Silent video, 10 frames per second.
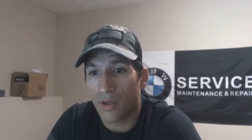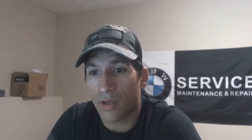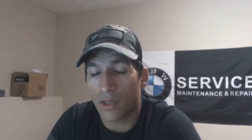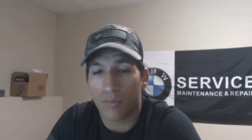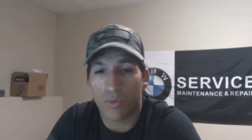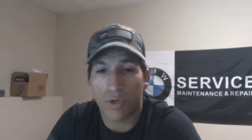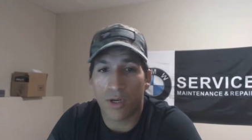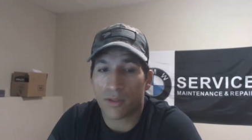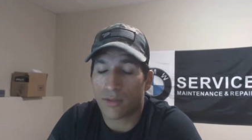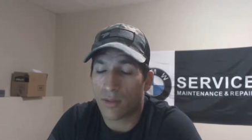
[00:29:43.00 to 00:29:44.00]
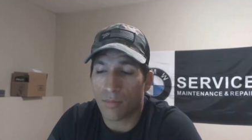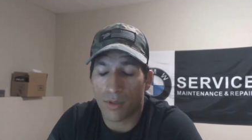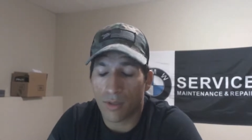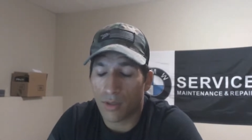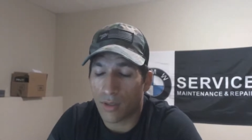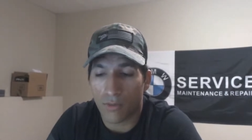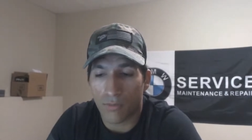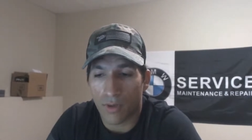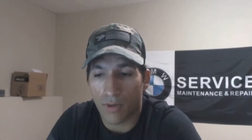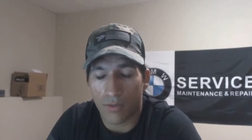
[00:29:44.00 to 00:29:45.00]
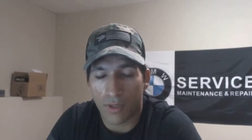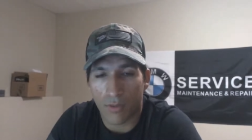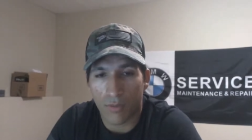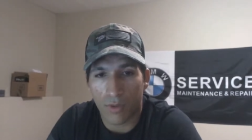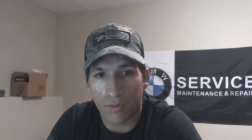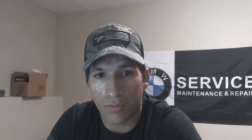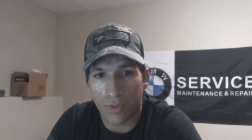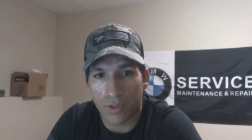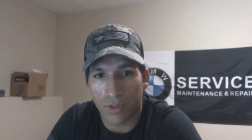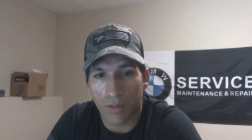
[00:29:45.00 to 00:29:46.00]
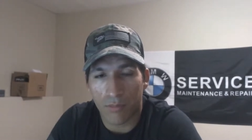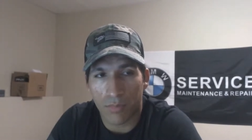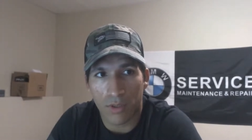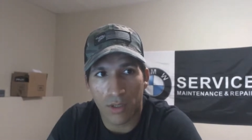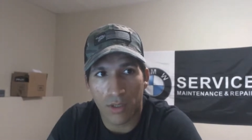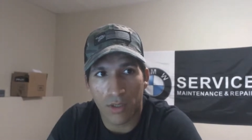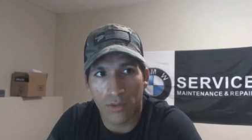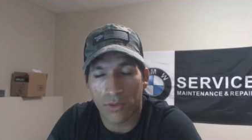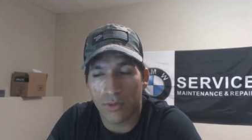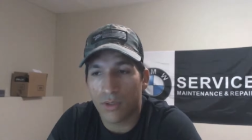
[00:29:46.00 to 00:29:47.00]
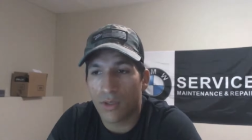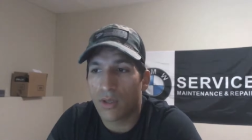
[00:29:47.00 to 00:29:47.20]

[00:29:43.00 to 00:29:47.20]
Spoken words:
Elabrock something, I forget what number it is.